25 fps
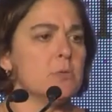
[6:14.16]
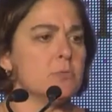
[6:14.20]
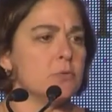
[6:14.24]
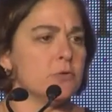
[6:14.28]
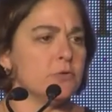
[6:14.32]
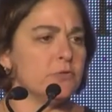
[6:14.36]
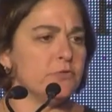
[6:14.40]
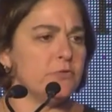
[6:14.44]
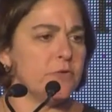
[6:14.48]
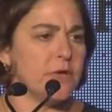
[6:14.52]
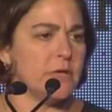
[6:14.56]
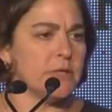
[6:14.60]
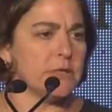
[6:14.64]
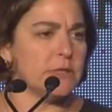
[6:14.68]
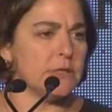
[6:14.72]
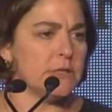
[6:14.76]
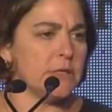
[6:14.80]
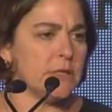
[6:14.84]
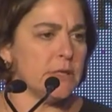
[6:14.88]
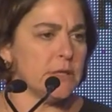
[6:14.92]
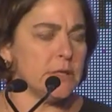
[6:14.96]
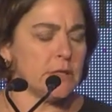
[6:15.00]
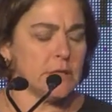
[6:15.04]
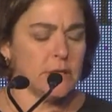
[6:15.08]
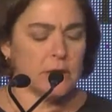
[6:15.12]

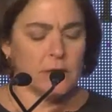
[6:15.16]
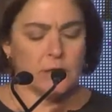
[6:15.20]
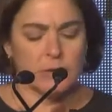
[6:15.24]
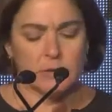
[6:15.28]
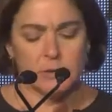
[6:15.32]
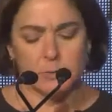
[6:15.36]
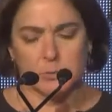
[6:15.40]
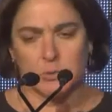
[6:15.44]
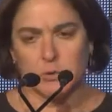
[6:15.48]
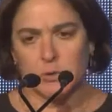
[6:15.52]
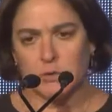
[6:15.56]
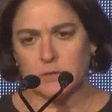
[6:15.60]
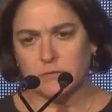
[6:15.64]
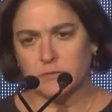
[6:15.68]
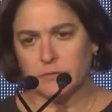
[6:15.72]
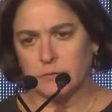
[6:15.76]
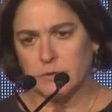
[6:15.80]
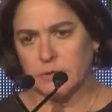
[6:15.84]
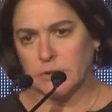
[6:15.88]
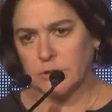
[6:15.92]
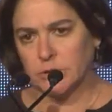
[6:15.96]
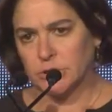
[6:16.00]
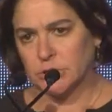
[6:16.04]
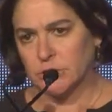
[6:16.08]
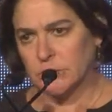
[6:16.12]
preventing the
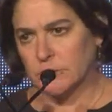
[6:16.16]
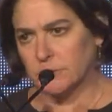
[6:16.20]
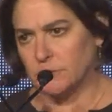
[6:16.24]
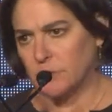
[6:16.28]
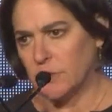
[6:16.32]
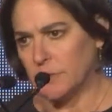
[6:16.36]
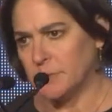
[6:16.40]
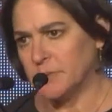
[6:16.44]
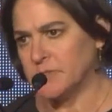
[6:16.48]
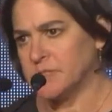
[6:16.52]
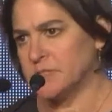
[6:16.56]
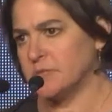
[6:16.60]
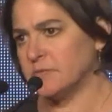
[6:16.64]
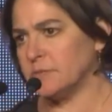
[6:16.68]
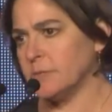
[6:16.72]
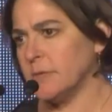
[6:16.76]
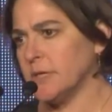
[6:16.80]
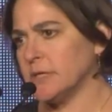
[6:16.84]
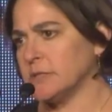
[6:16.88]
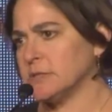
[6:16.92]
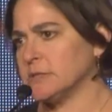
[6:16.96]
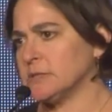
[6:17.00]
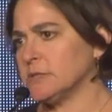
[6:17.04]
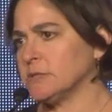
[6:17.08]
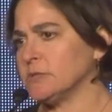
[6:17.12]
proliferation of weapons of
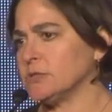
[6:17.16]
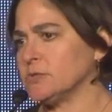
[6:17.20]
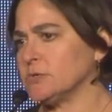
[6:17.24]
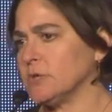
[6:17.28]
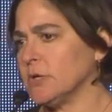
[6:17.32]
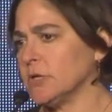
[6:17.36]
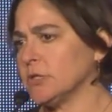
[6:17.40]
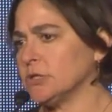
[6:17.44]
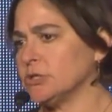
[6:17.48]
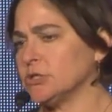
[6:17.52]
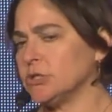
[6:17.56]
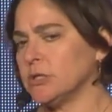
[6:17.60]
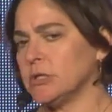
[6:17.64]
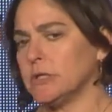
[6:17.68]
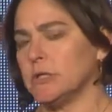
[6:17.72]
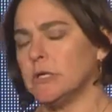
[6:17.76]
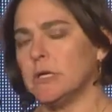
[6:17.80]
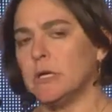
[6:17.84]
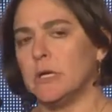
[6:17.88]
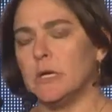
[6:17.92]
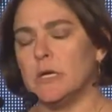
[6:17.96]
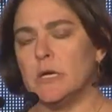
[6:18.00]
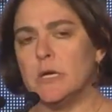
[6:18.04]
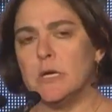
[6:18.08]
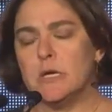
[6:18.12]
mass destruction
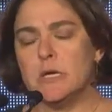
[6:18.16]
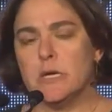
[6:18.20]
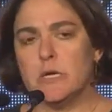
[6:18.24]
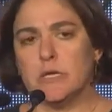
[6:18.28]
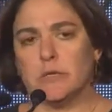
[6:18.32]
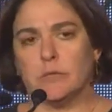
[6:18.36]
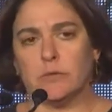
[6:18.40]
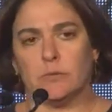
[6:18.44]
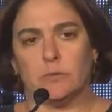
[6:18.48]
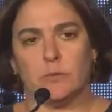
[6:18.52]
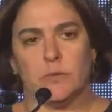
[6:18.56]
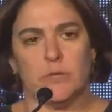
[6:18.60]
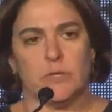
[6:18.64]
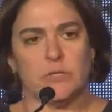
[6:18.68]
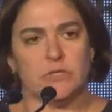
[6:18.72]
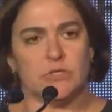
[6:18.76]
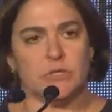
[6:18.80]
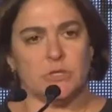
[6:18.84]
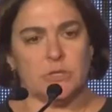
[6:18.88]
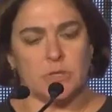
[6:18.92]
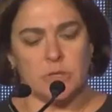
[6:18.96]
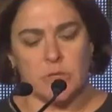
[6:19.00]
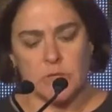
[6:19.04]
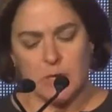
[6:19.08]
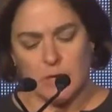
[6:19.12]
in the
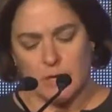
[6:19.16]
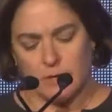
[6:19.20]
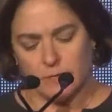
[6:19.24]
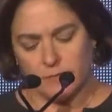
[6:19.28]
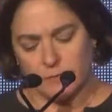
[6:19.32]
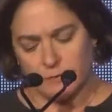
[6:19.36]
region,